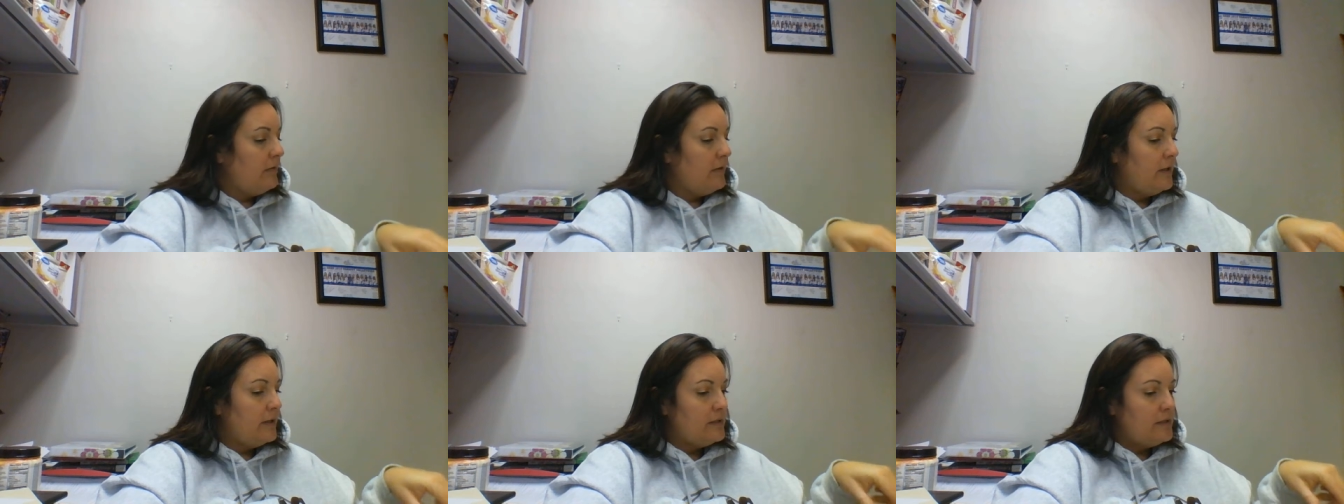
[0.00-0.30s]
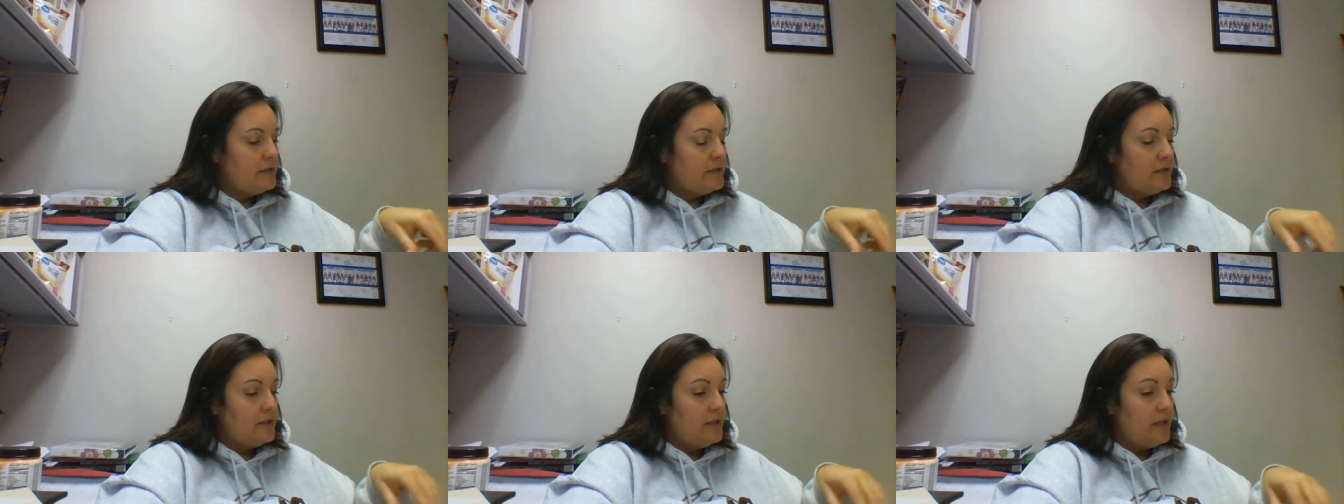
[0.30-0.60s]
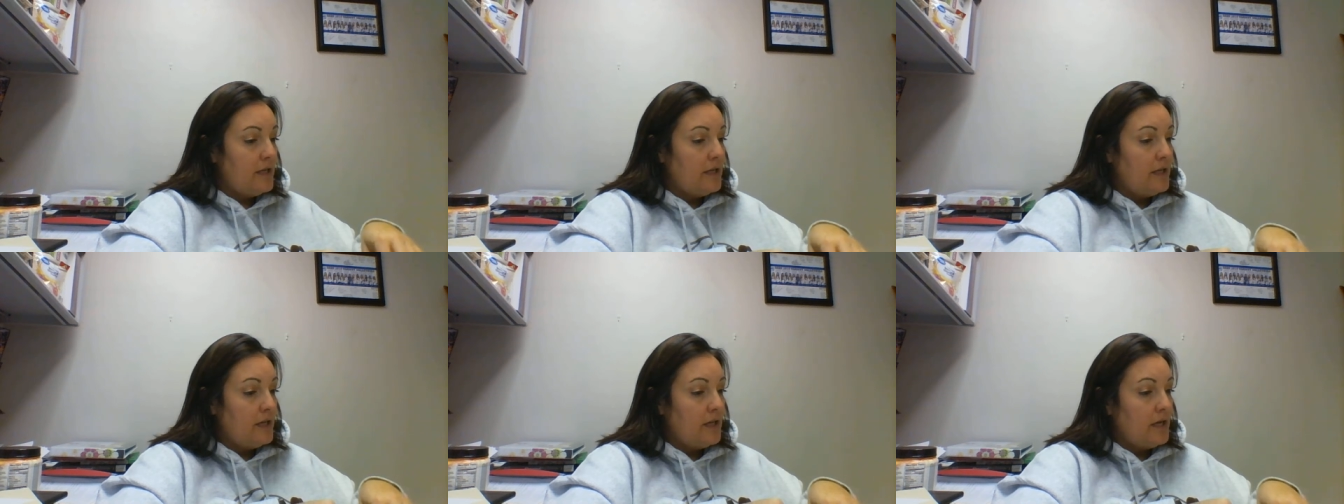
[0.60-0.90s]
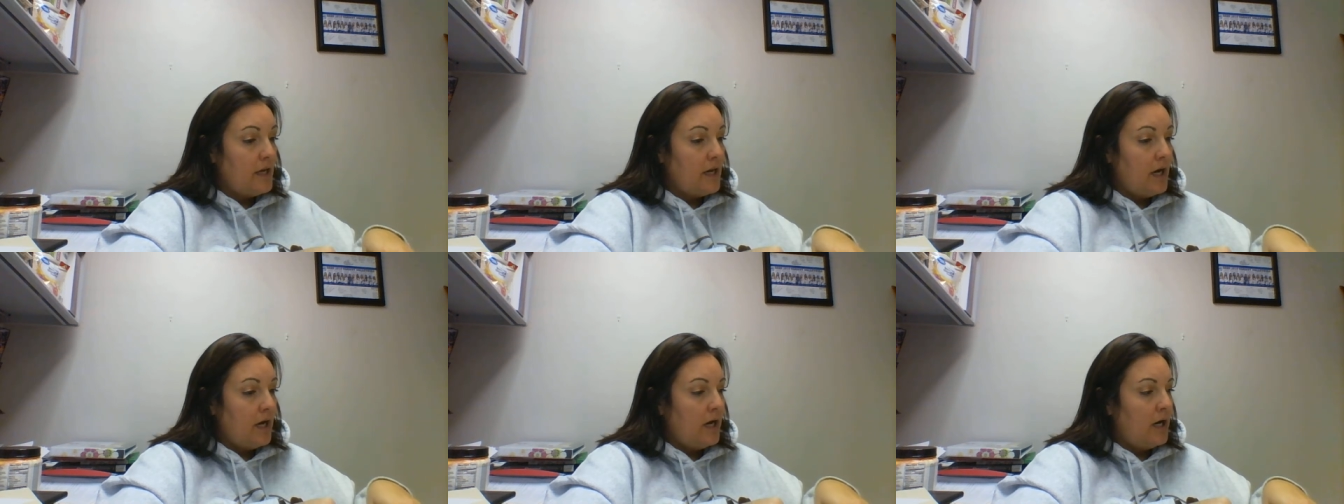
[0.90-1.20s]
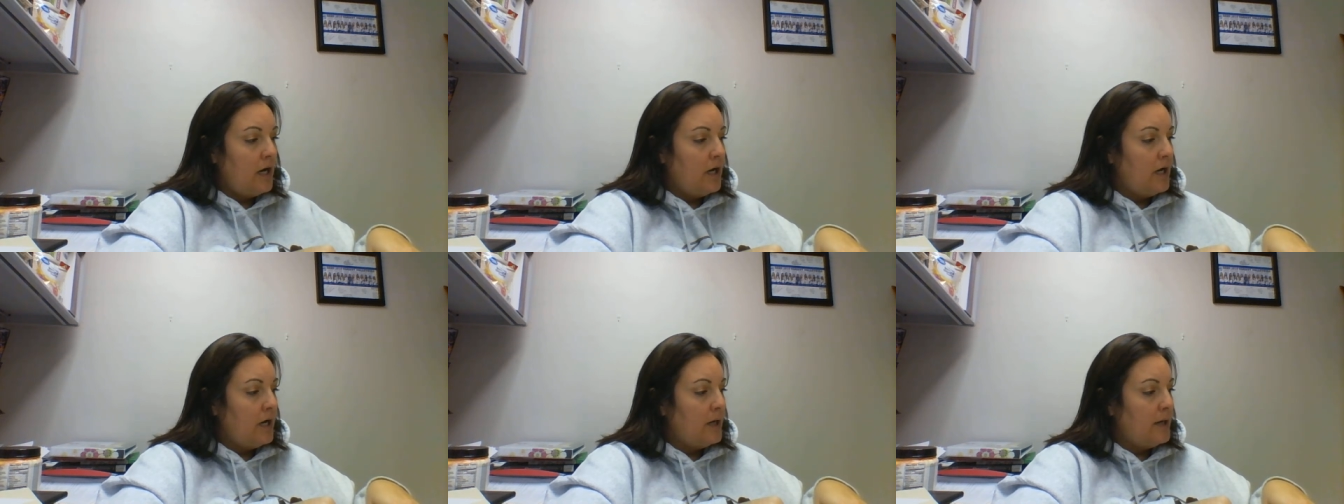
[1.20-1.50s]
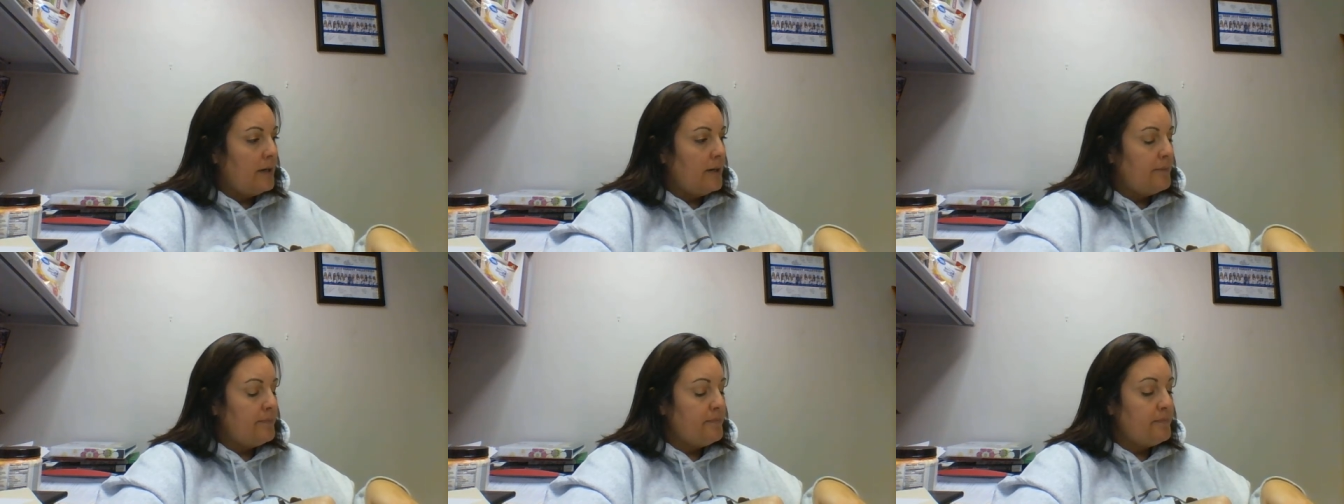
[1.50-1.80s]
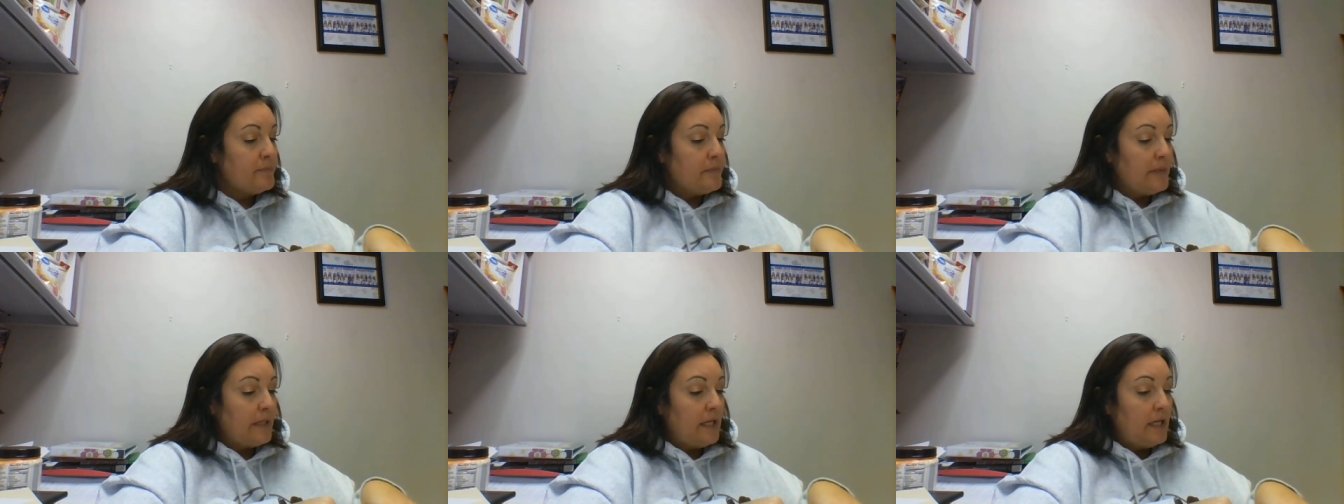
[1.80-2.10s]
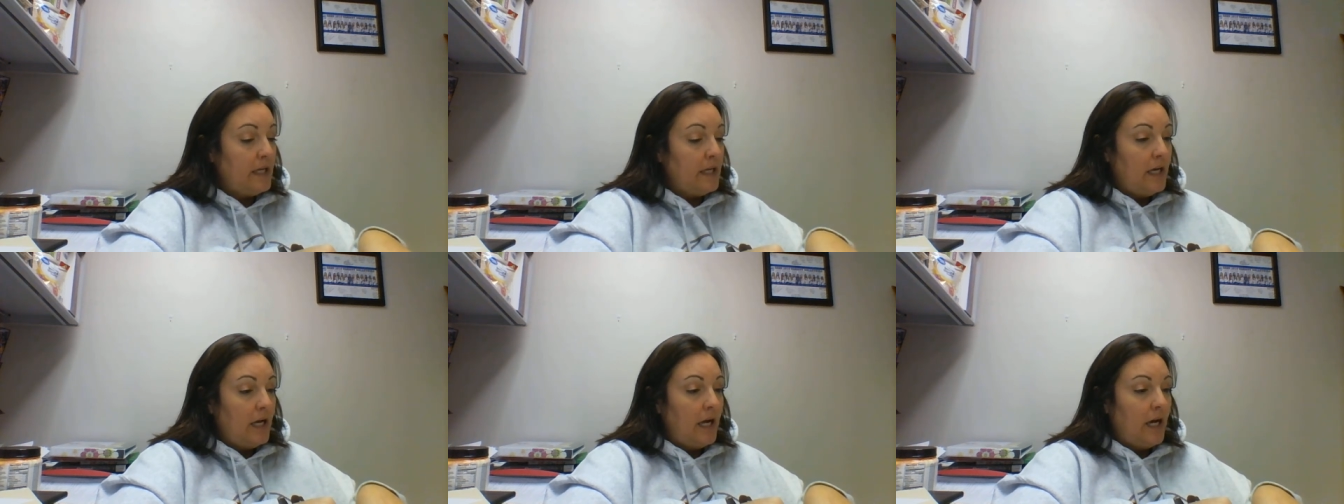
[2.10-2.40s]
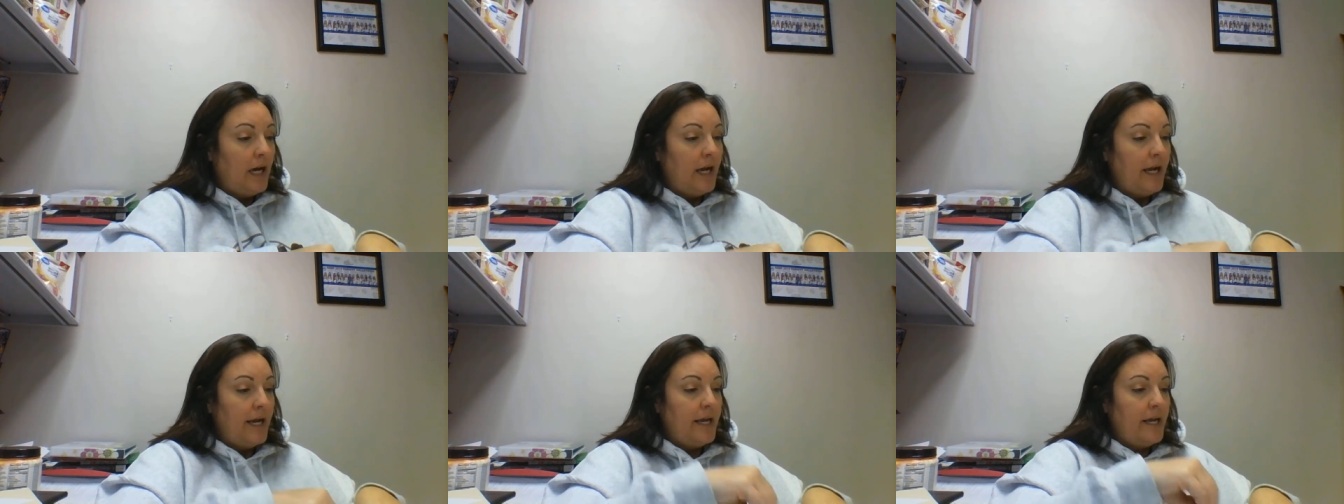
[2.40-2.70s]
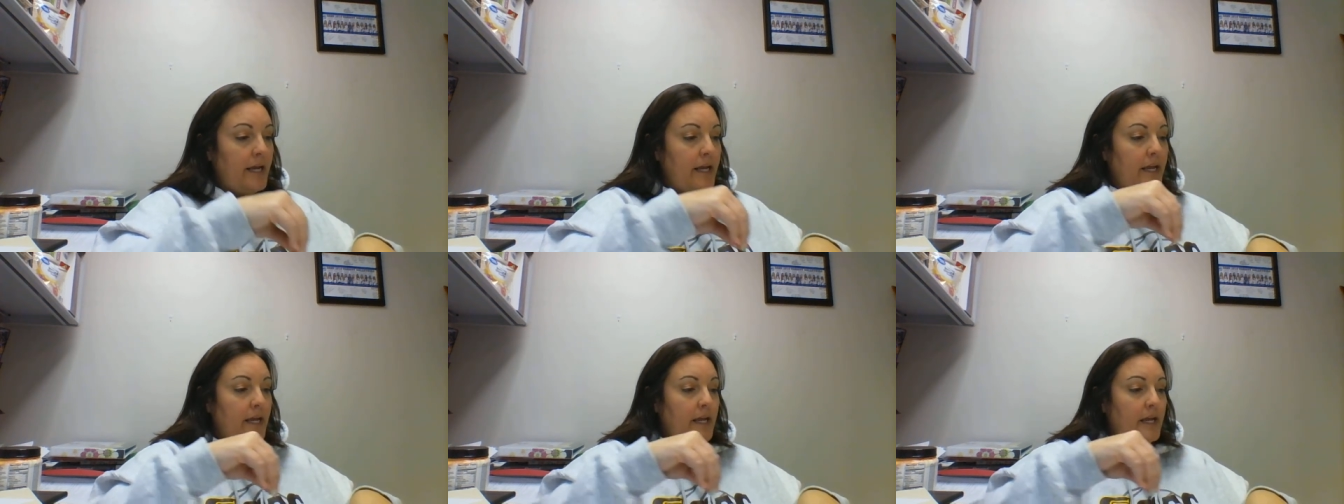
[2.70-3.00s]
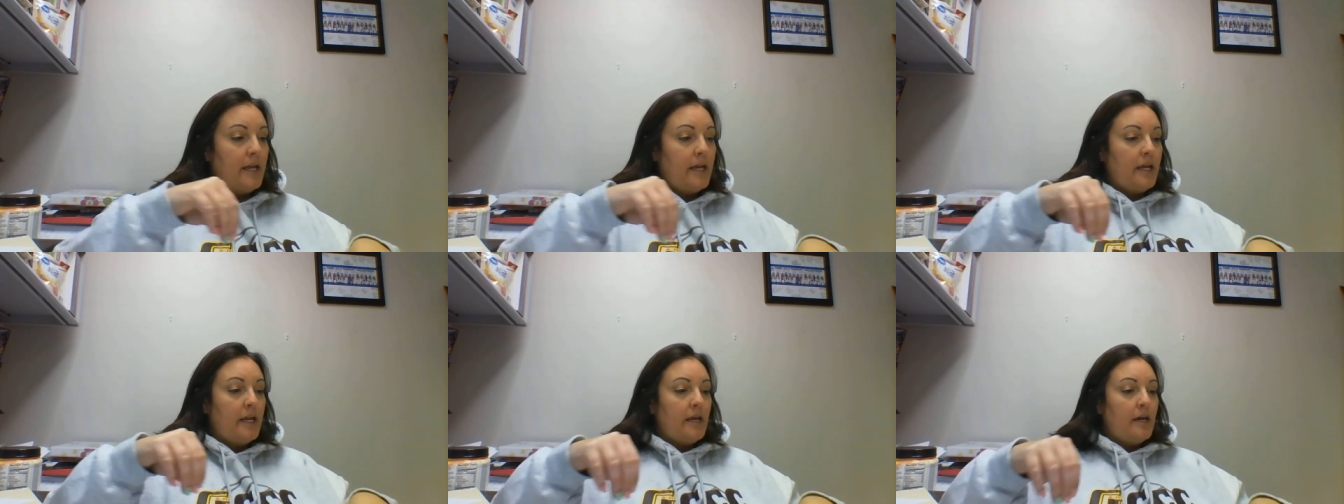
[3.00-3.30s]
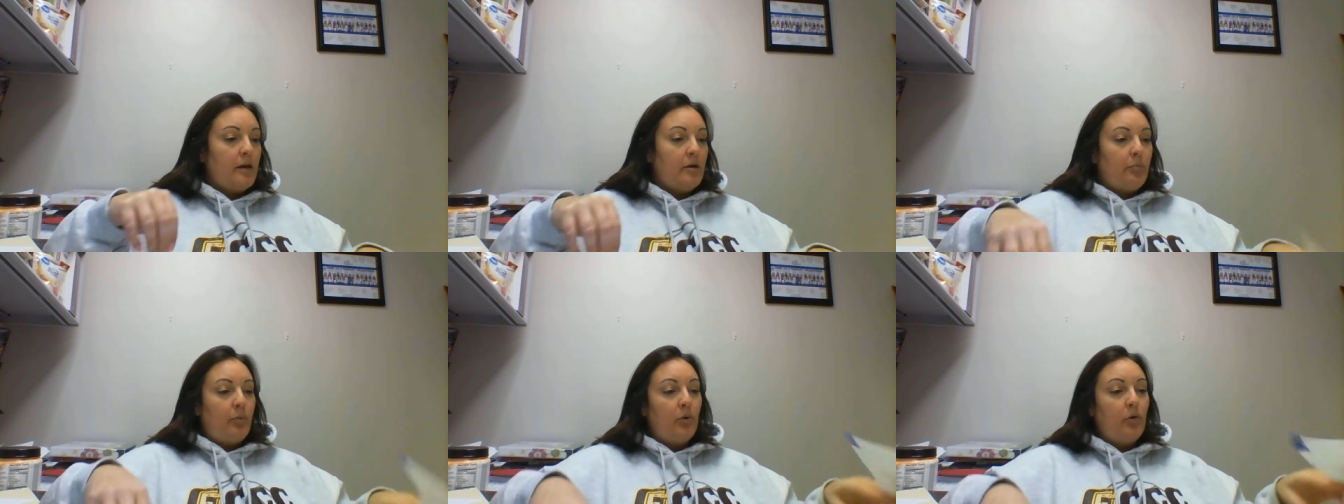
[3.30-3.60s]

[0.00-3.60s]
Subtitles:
Let's see. I